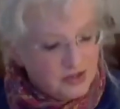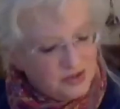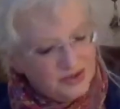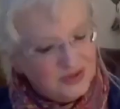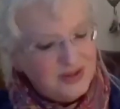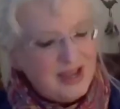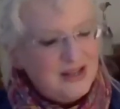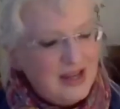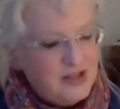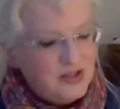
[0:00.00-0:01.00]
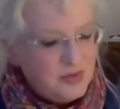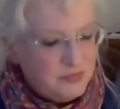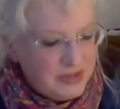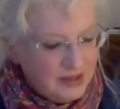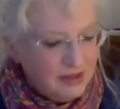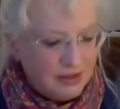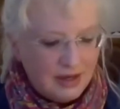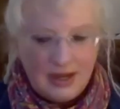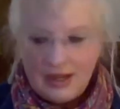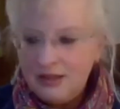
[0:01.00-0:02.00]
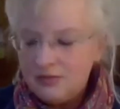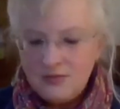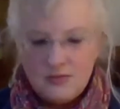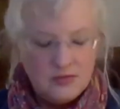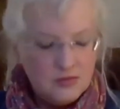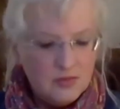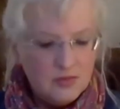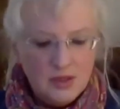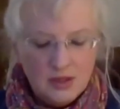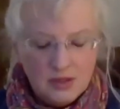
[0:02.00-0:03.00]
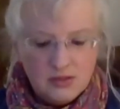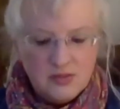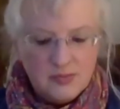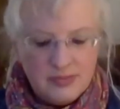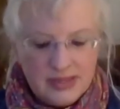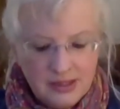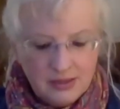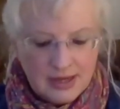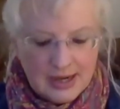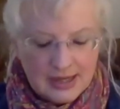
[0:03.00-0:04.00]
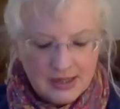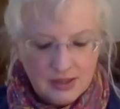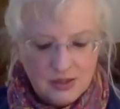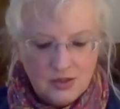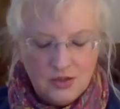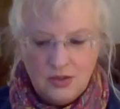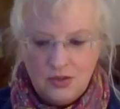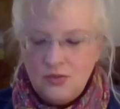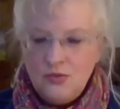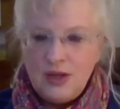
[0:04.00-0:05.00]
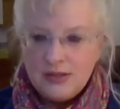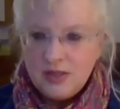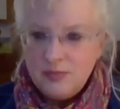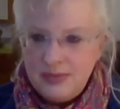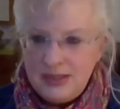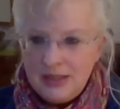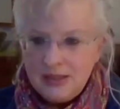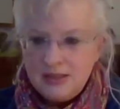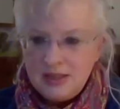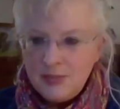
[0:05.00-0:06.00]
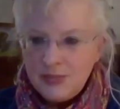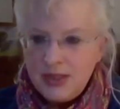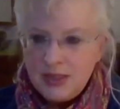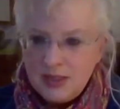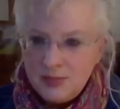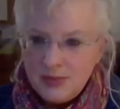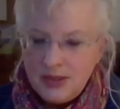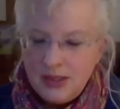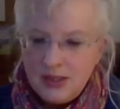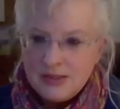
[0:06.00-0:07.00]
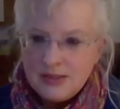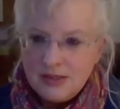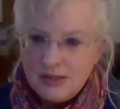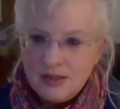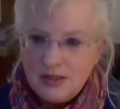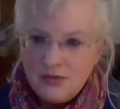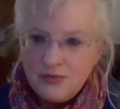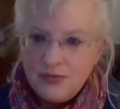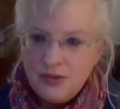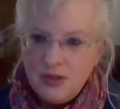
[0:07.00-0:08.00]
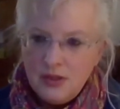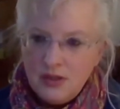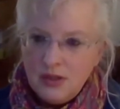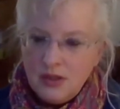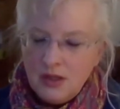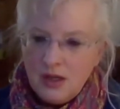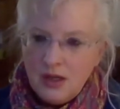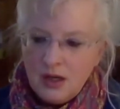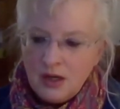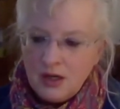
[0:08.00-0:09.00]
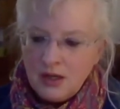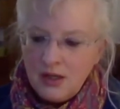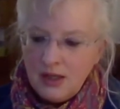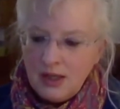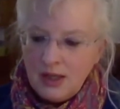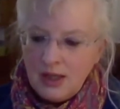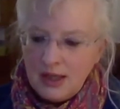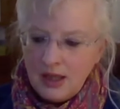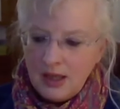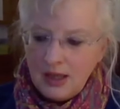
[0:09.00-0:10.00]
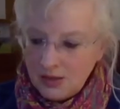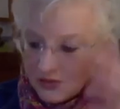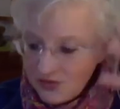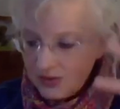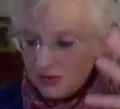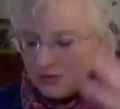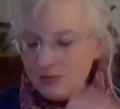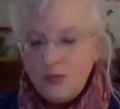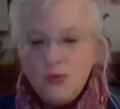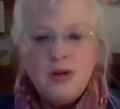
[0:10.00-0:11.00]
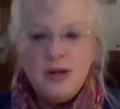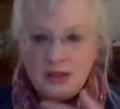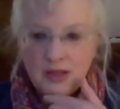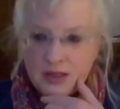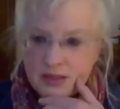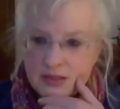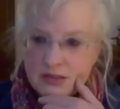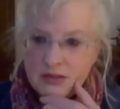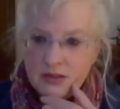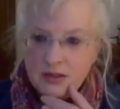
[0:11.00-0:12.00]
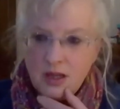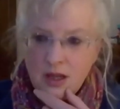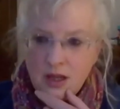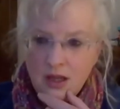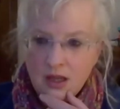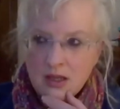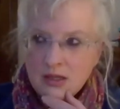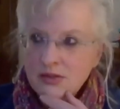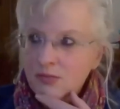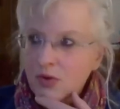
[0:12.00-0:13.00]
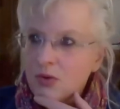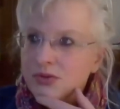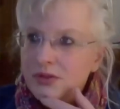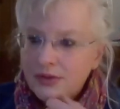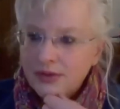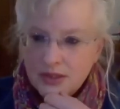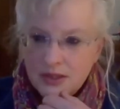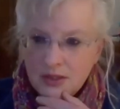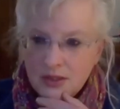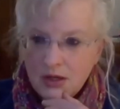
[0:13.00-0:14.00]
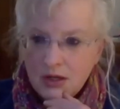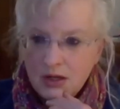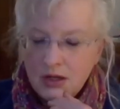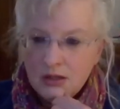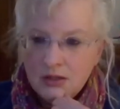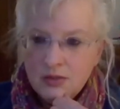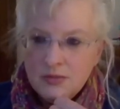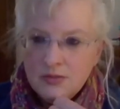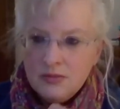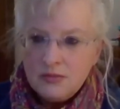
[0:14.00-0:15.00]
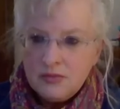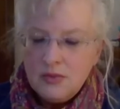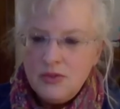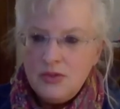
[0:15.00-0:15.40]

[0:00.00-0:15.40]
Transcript: do. And and to be that, to be that, you've got to be deeply, deeply sensitive, uh, and also mourning this, uh, as most of us I think are. Yeah.